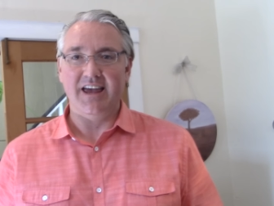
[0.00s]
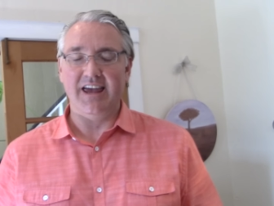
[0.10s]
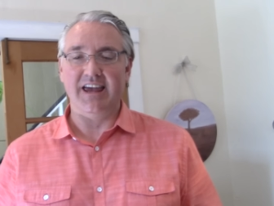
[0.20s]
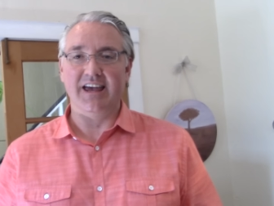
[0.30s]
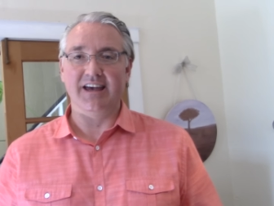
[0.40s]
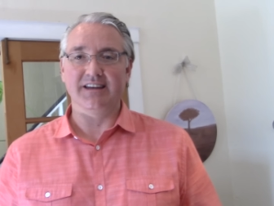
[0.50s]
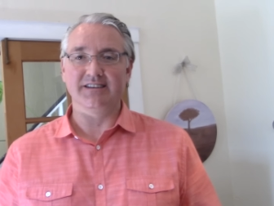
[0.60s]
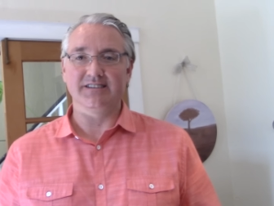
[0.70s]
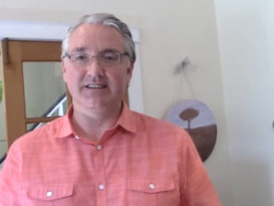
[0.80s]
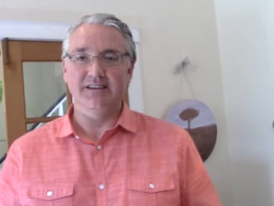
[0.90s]

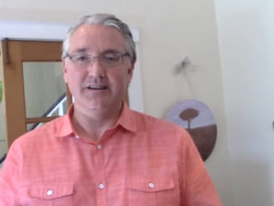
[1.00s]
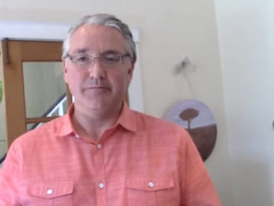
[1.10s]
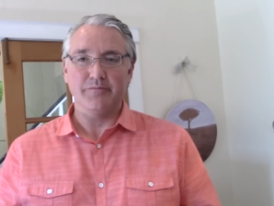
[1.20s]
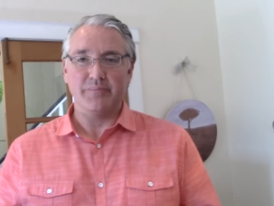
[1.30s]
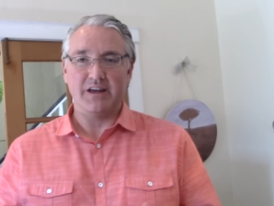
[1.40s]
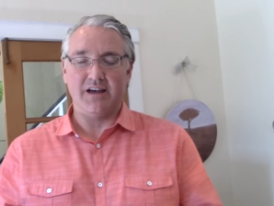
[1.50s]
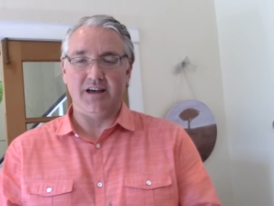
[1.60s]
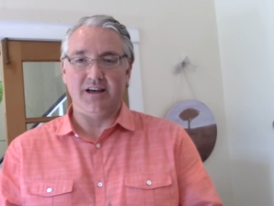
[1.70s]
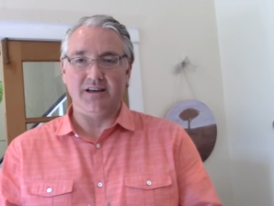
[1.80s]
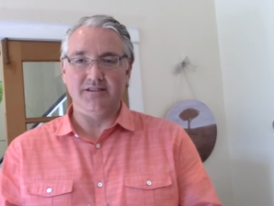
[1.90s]
And
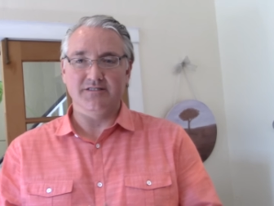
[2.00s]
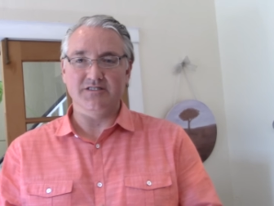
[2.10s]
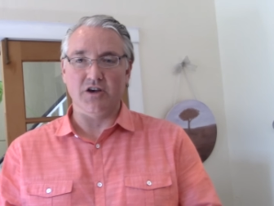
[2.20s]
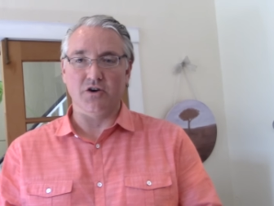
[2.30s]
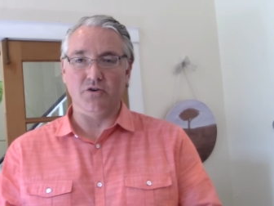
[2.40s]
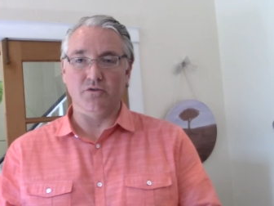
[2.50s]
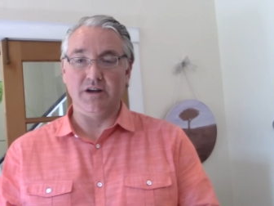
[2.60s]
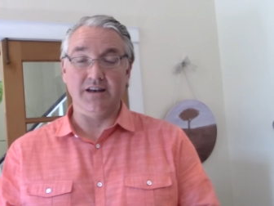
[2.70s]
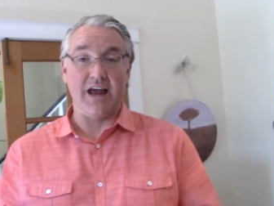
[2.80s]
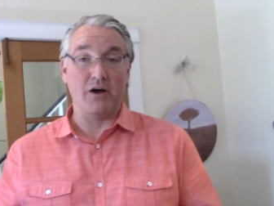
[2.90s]
uh, so,
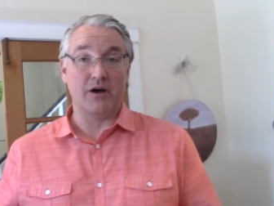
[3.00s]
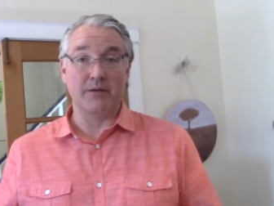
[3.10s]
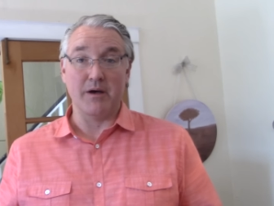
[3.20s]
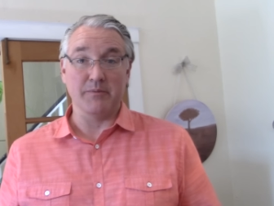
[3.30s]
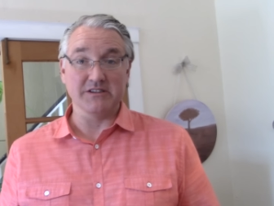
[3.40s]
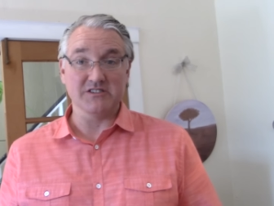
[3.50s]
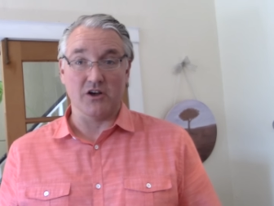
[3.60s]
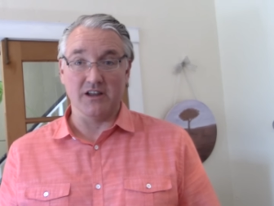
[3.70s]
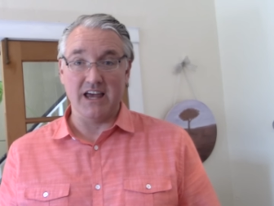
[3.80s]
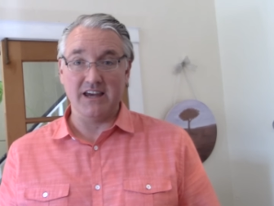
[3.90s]
and now I'm up in
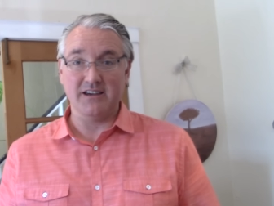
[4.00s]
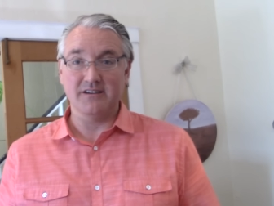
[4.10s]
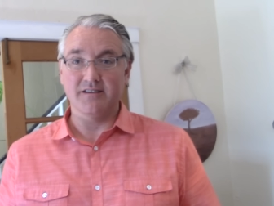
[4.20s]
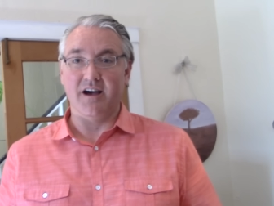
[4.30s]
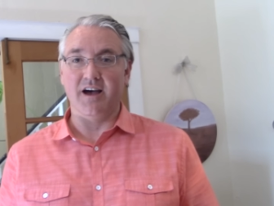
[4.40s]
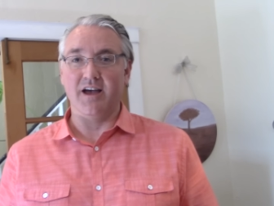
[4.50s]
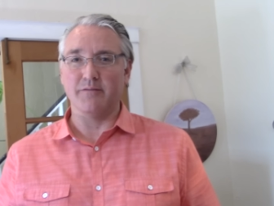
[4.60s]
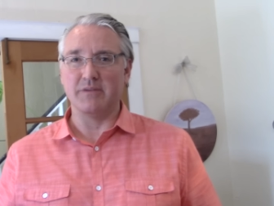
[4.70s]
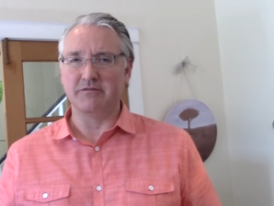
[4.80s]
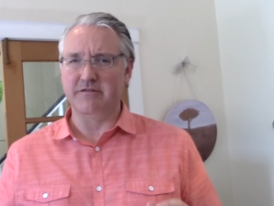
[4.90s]
Salt Lake.
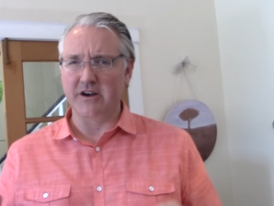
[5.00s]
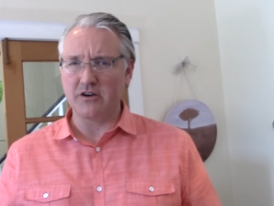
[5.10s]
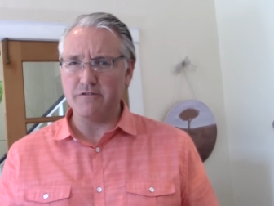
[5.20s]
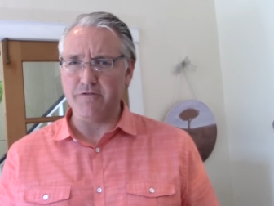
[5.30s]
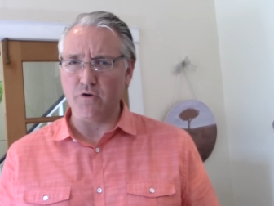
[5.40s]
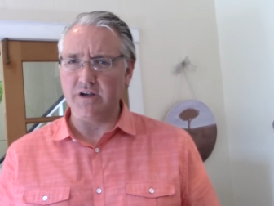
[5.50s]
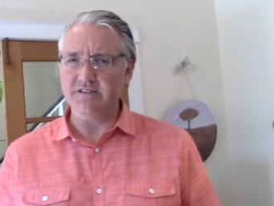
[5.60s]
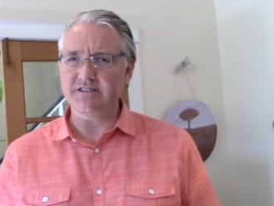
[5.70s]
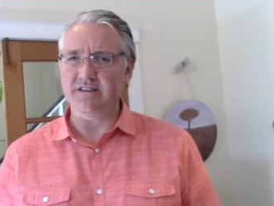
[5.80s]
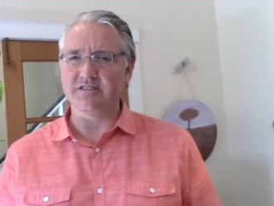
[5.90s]
I'm very
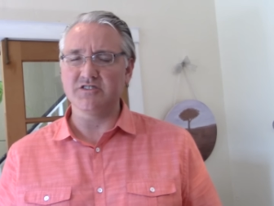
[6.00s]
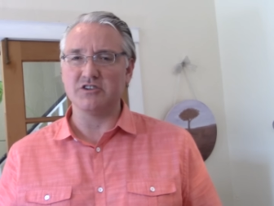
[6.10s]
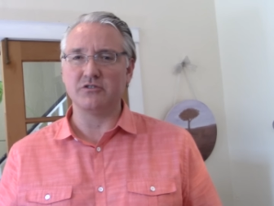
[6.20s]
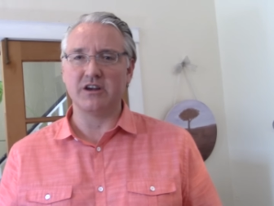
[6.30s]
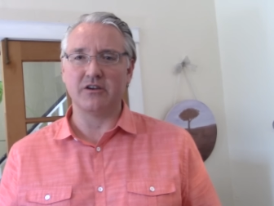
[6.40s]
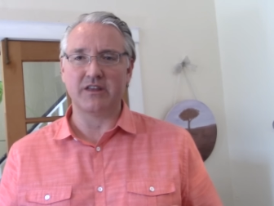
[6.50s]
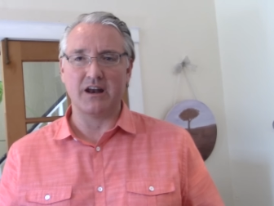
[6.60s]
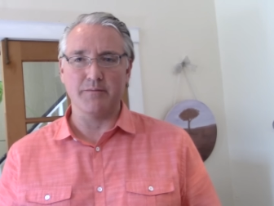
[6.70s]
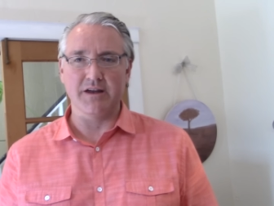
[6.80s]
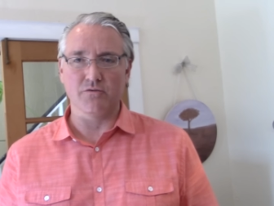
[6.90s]
focused. The studio that
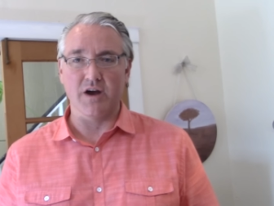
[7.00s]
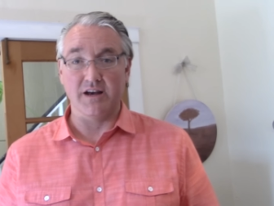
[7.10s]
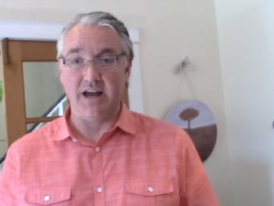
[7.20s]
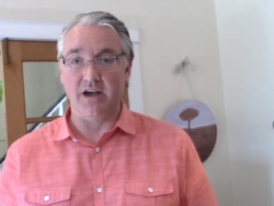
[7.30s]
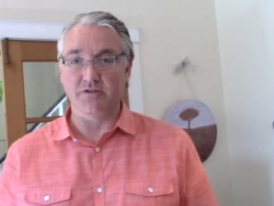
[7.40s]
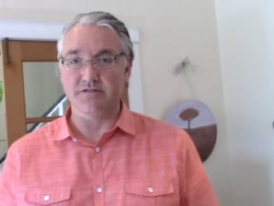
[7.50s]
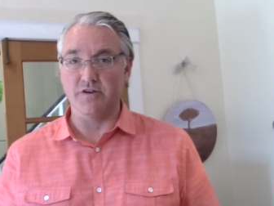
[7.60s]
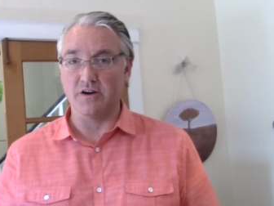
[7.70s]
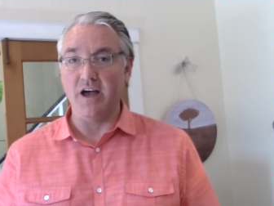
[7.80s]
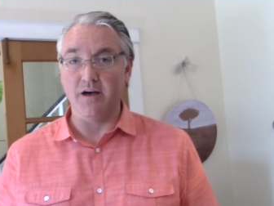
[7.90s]
I'm in right now is
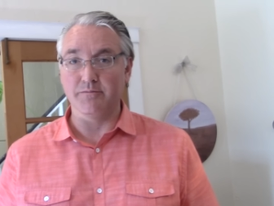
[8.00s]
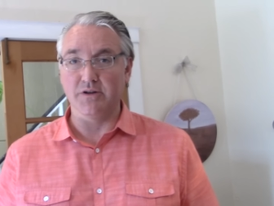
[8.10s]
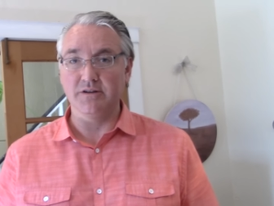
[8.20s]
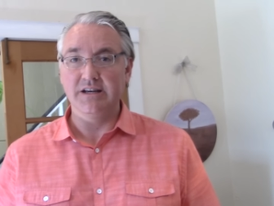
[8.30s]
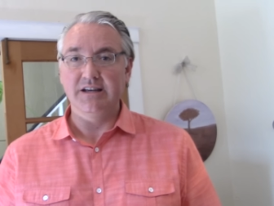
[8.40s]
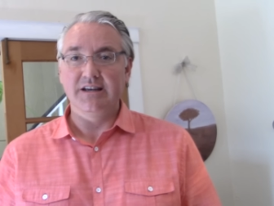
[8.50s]
very humble.